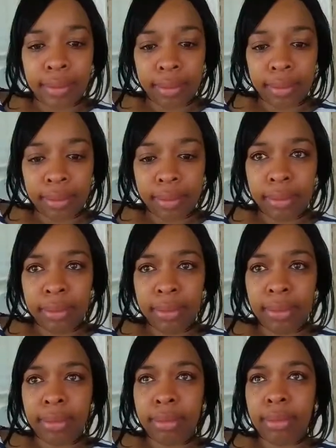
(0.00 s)

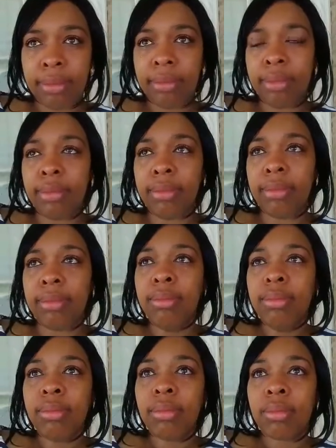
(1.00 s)

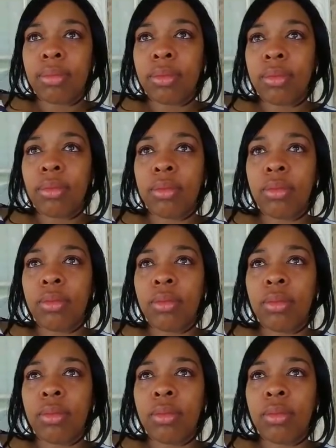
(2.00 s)
(silence)